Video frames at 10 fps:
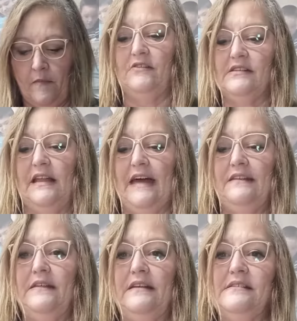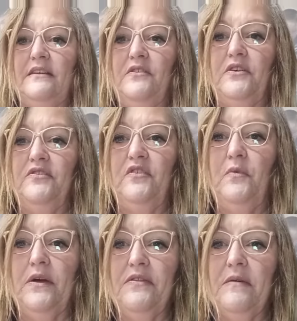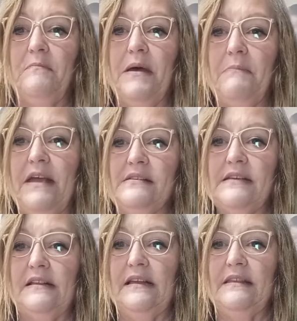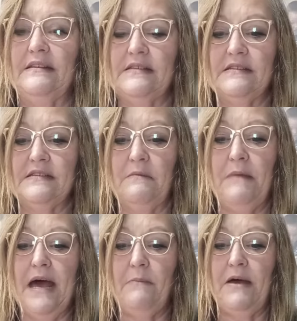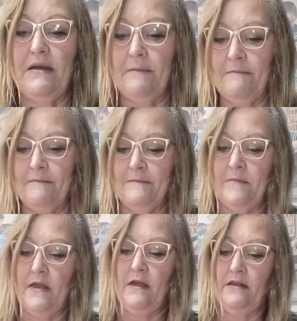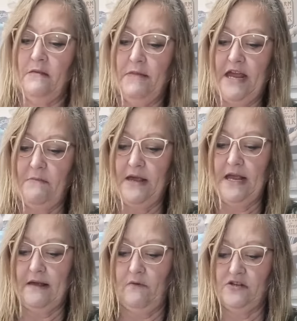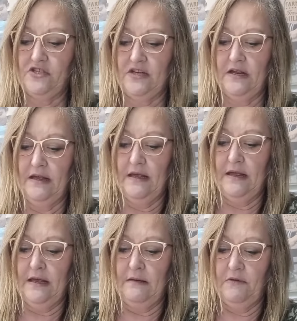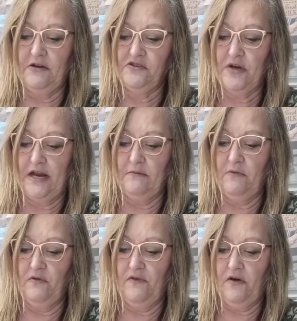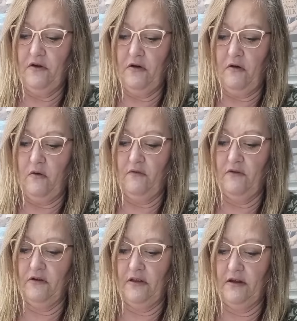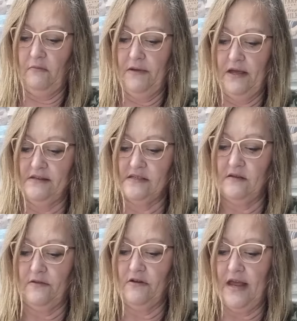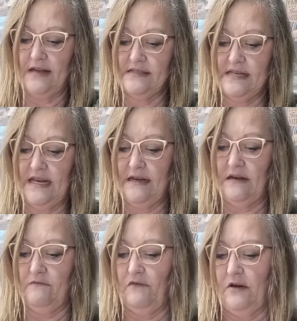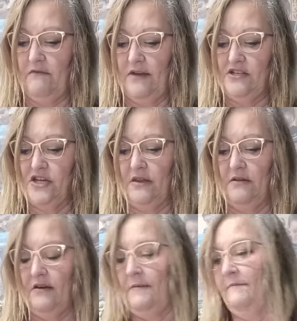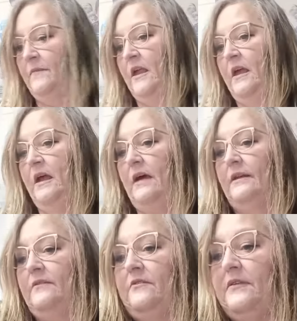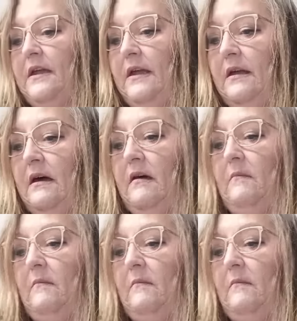There's a lot of things that you can do with them, but basically this is the mama and the baby, which I'm going to try to move her over a little bit so they're not standing in front of each other. Another thing